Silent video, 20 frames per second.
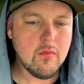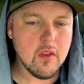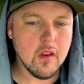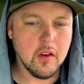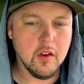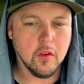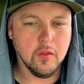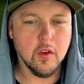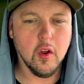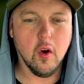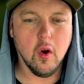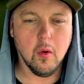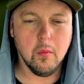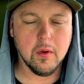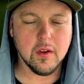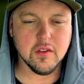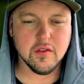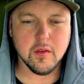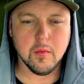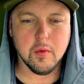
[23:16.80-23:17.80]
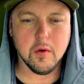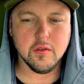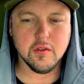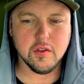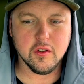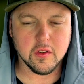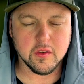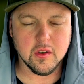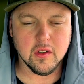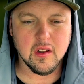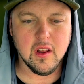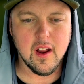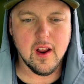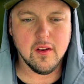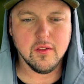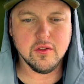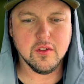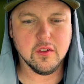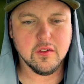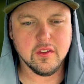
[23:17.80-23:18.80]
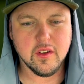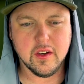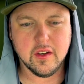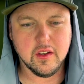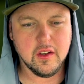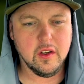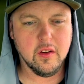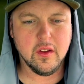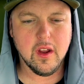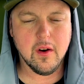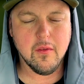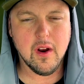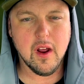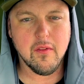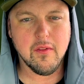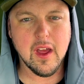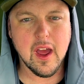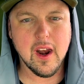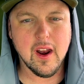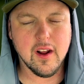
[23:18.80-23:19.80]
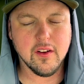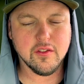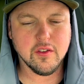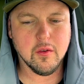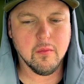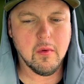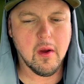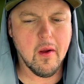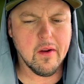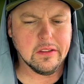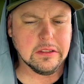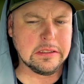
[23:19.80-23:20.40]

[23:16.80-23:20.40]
you'll know because the person took their life, so it's like, you'll never have that answer, but